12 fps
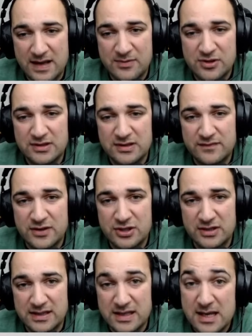of damage
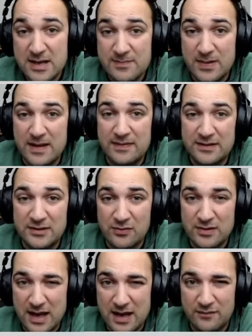individually, but they
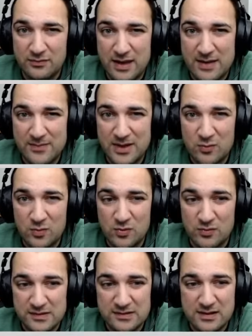don't have all that many
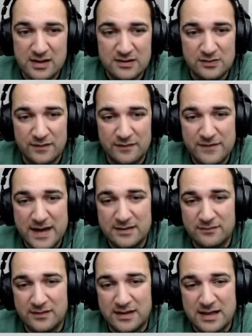wounds. So
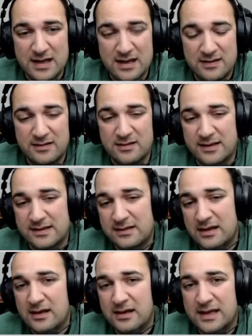effectively, the
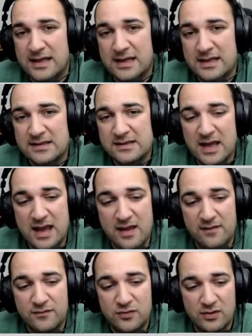idea is
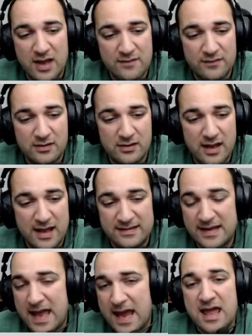if you're ever
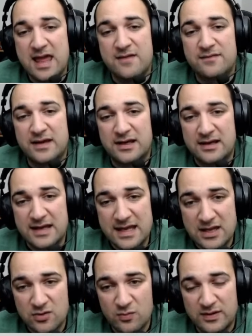attacked, if they're going to
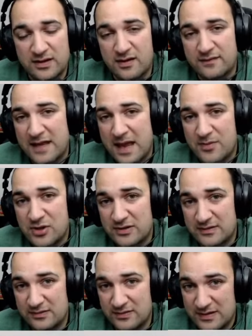hit you with enough damage
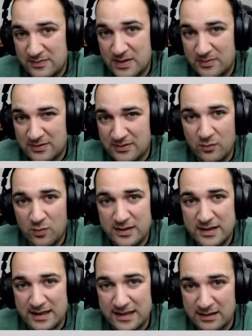that's going to be able to one
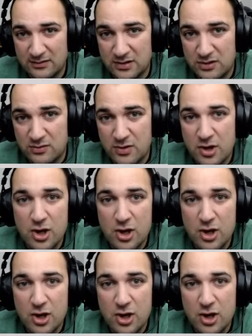hit kill you,